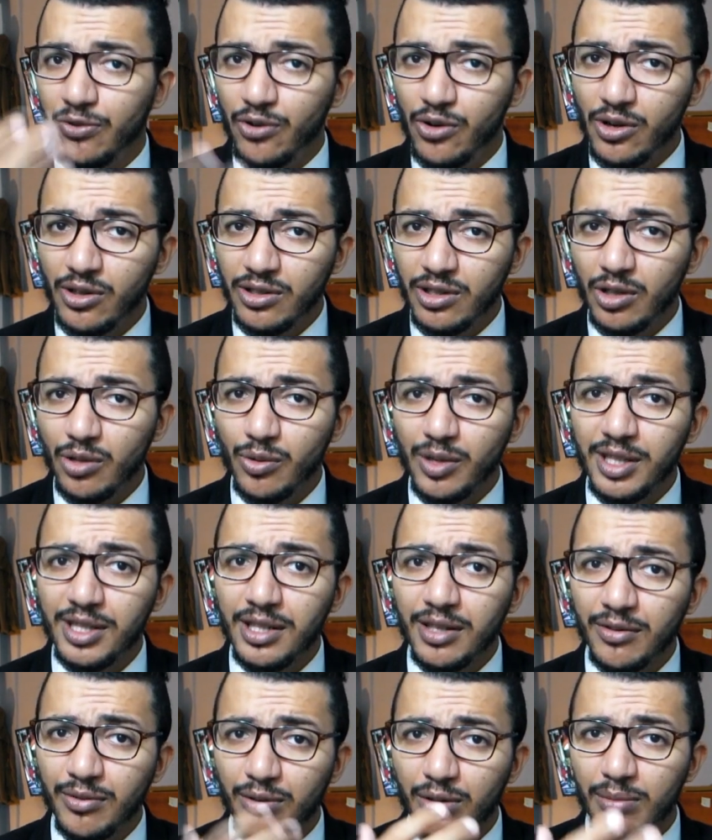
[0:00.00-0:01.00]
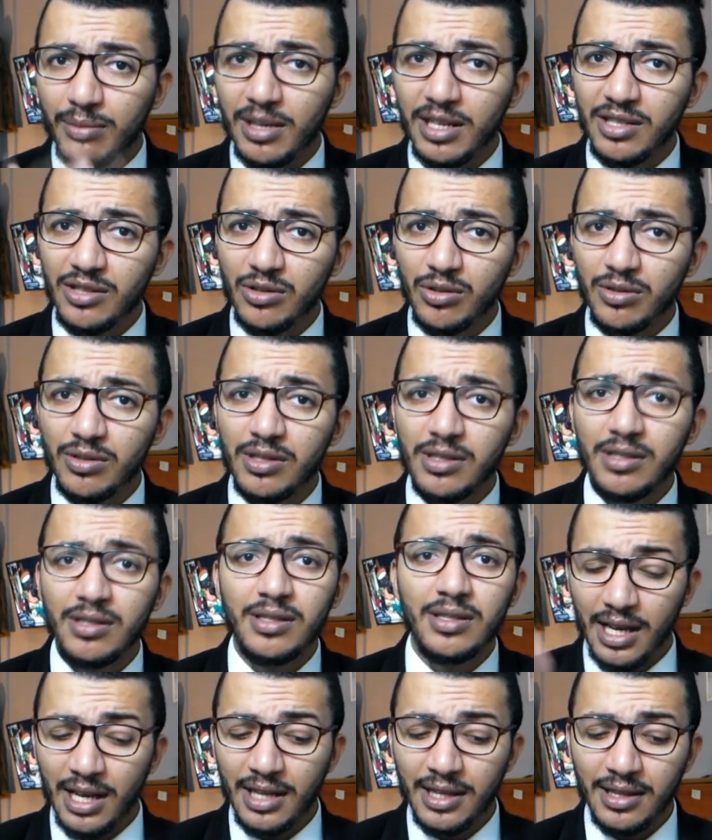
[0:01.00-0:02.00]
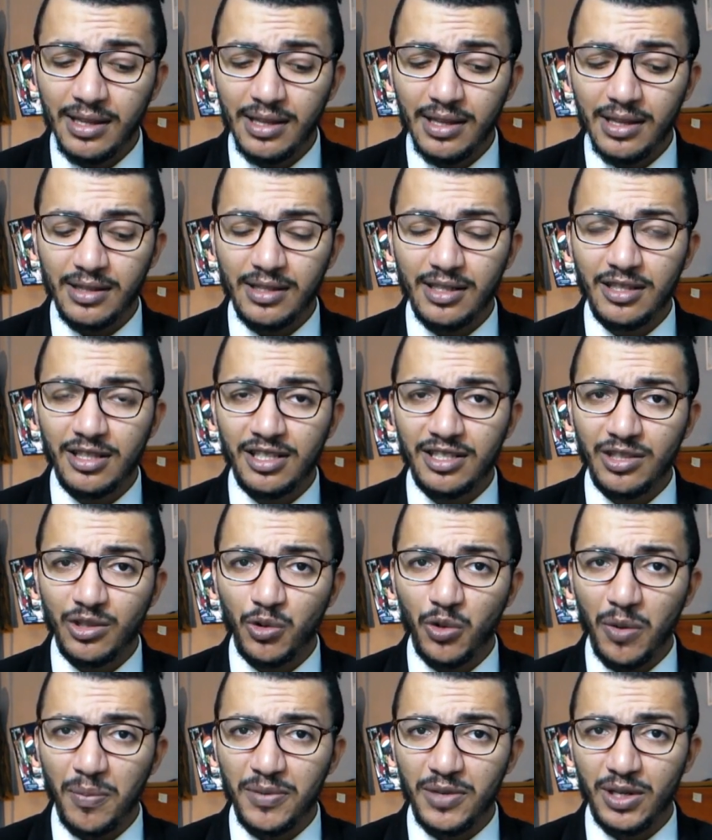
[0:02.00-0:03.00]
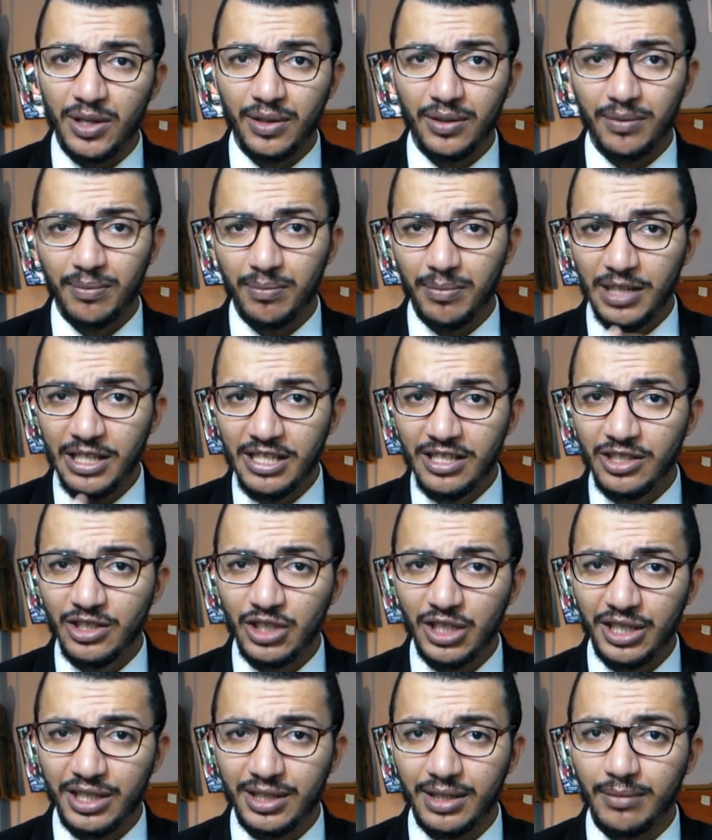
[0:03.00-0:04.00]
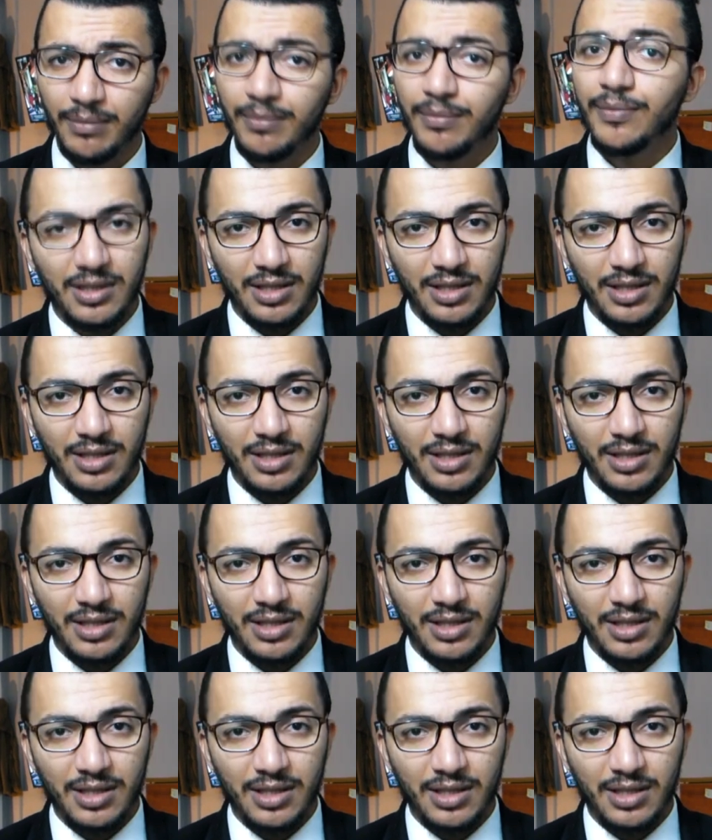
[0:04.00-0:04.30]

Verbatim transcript: further reading for my students in the description. Please check them.